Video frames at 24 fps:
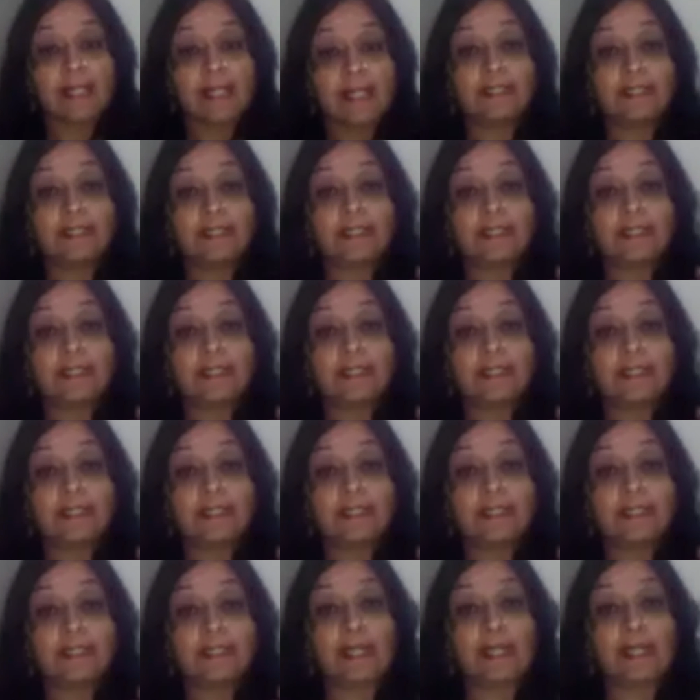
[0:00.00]
that
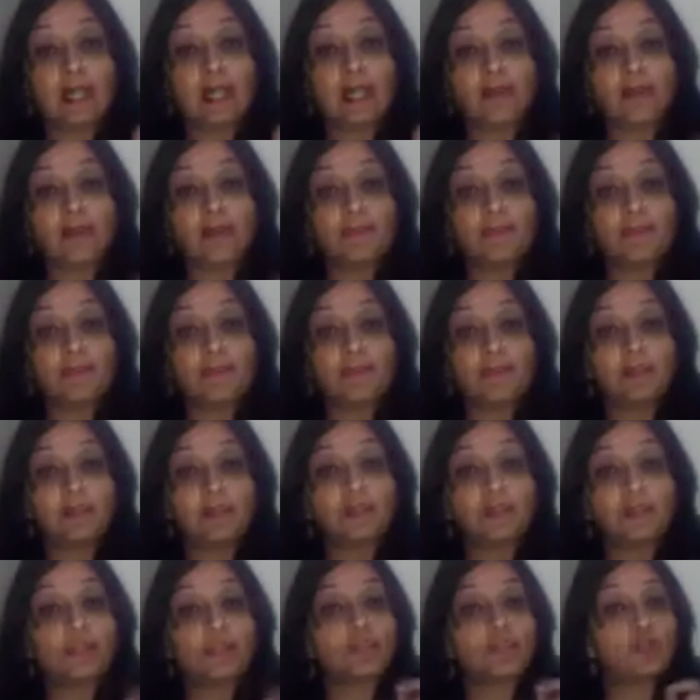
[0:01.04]

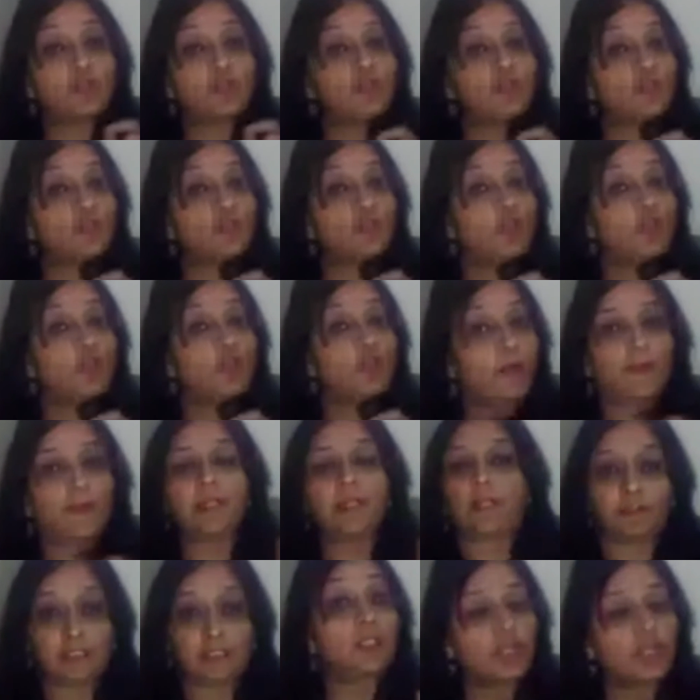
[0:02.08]
governors should not be
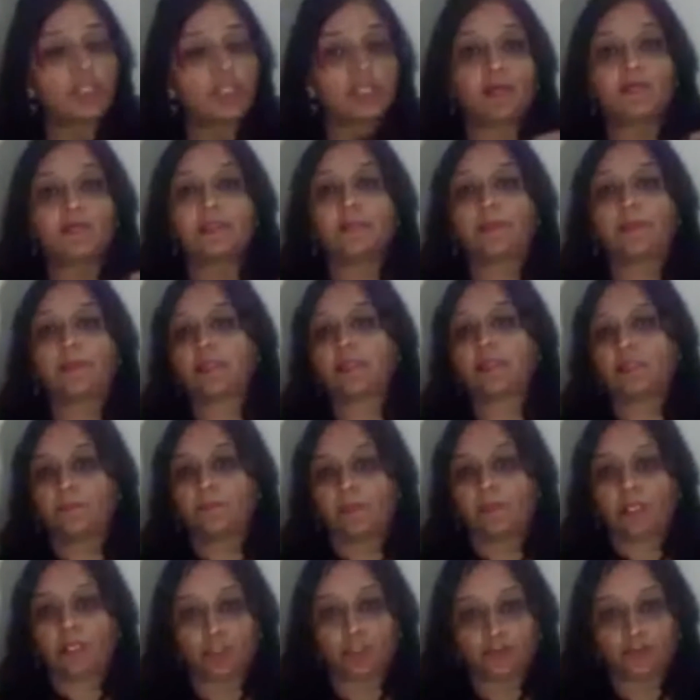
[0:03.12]
appointed, not serve at the
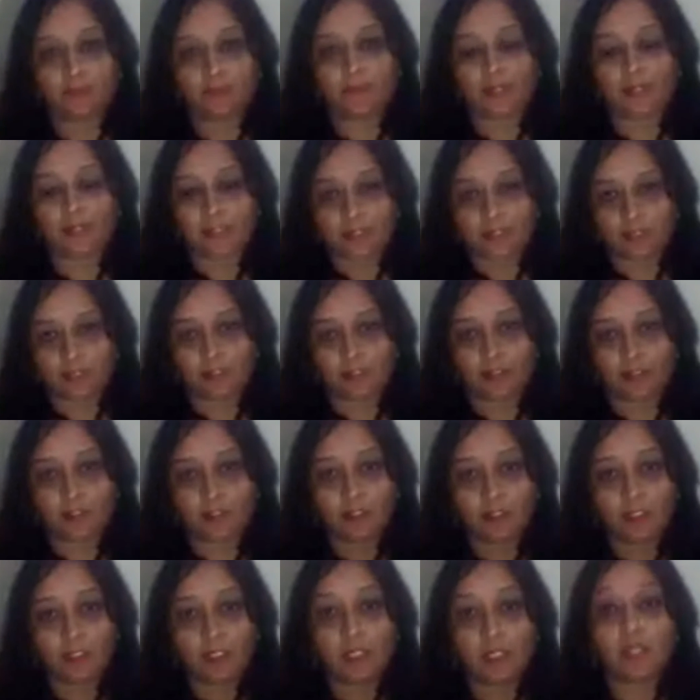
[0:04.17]
pleasure of the president.
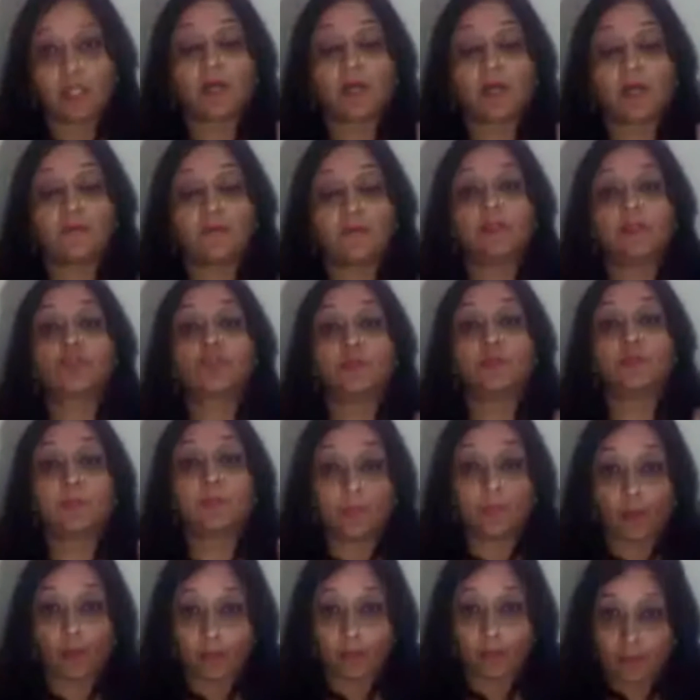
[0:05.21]
Governors should be
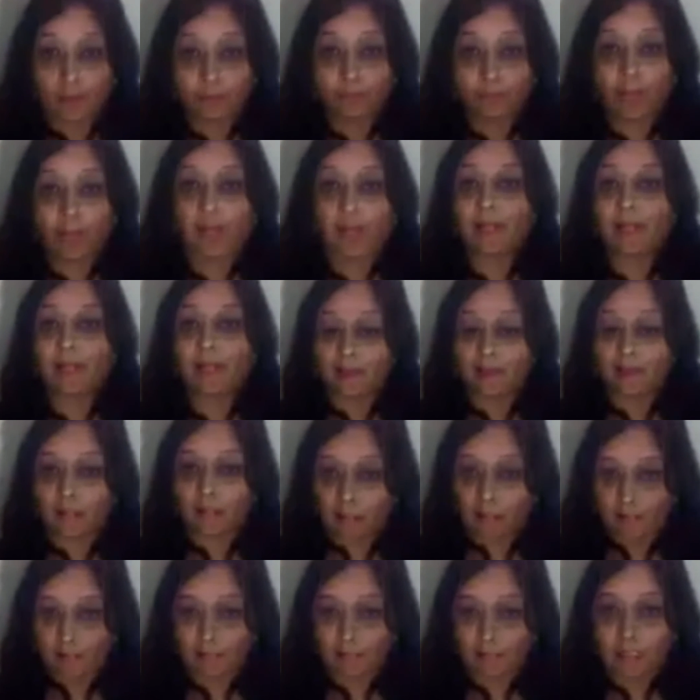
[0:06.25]
appointed by a
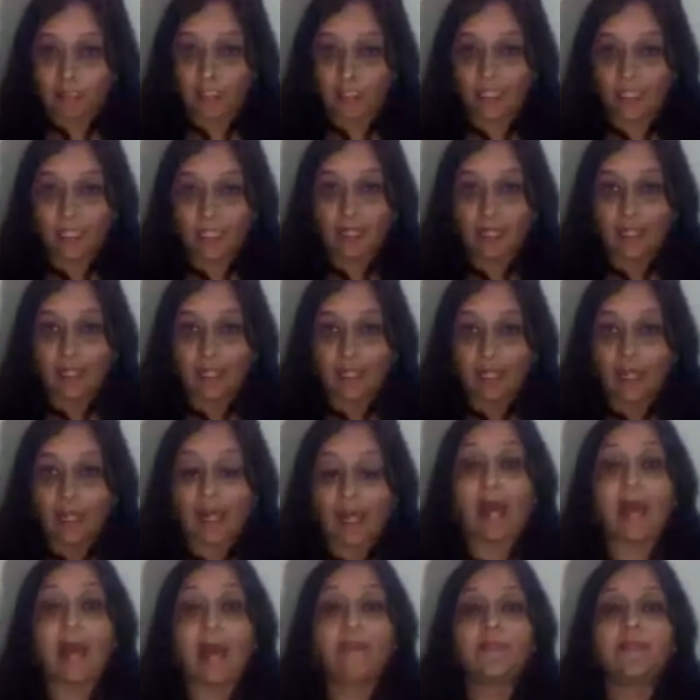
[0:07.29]
committee,
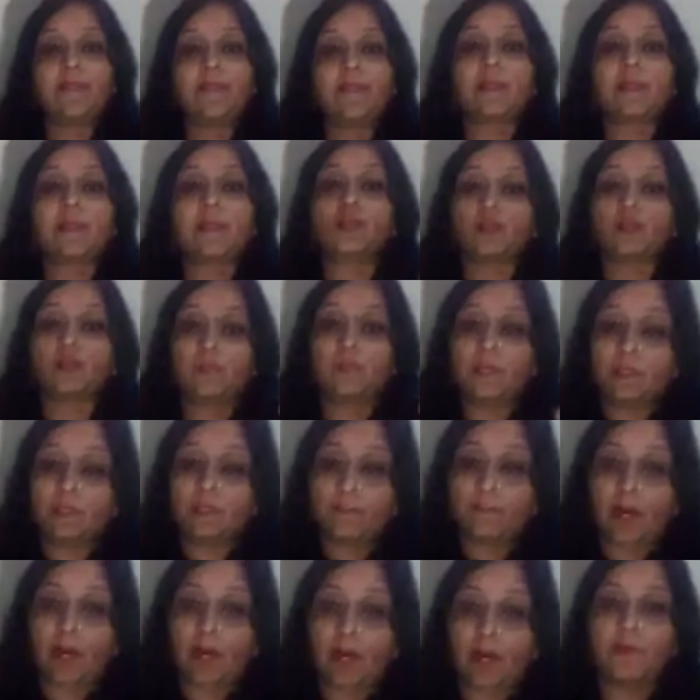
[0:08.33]
and there should be the
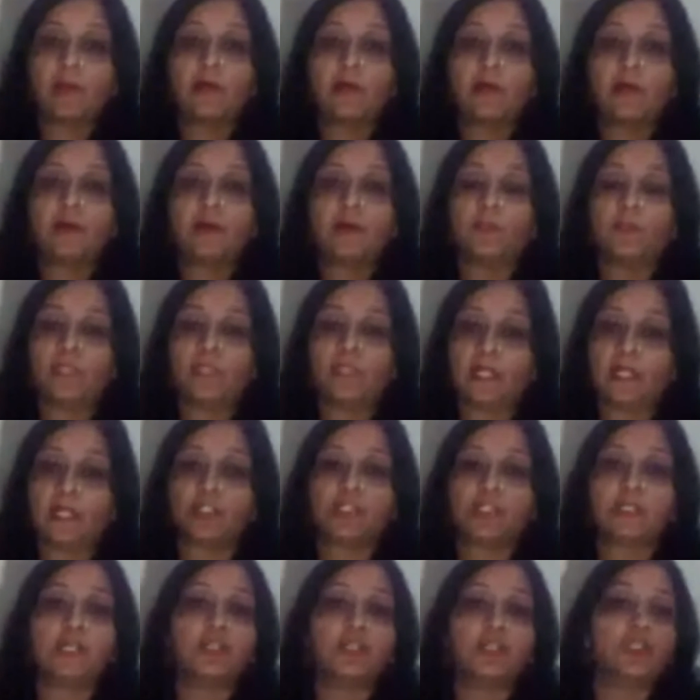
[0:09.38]
power with the
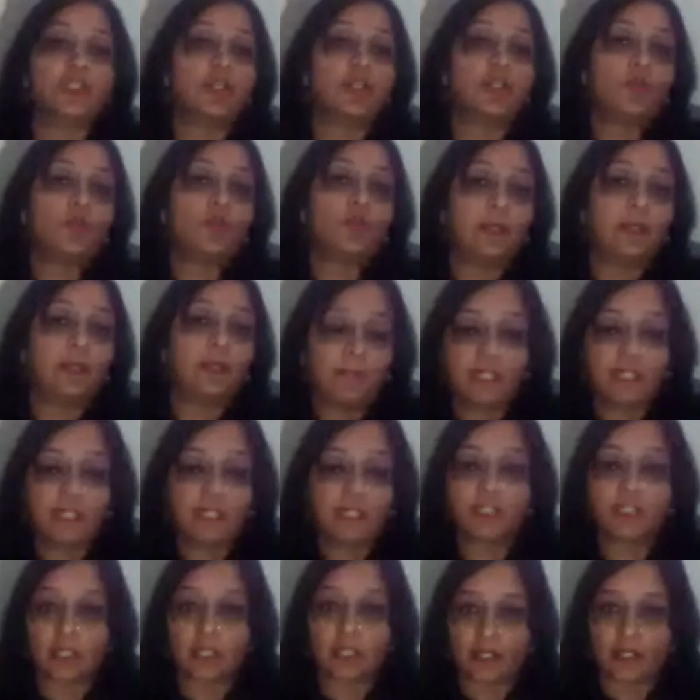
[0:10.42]
legislature to impeach
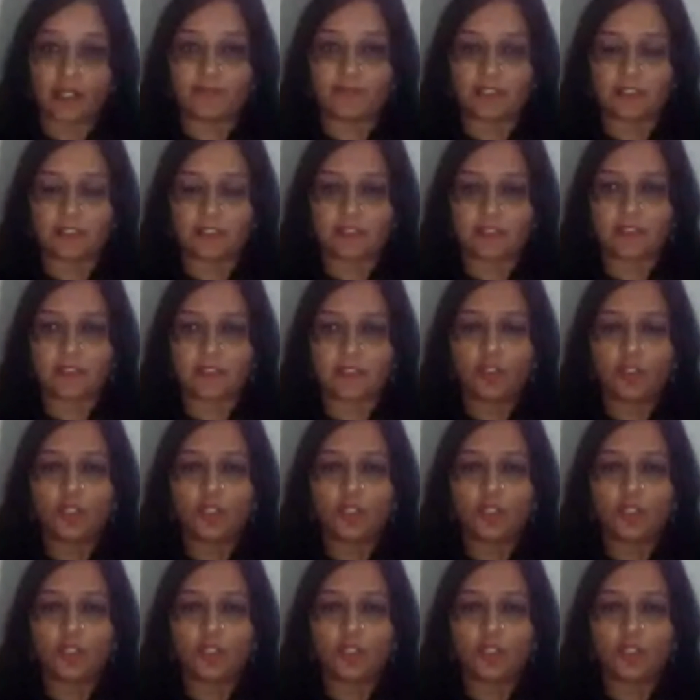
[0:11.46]
their governors.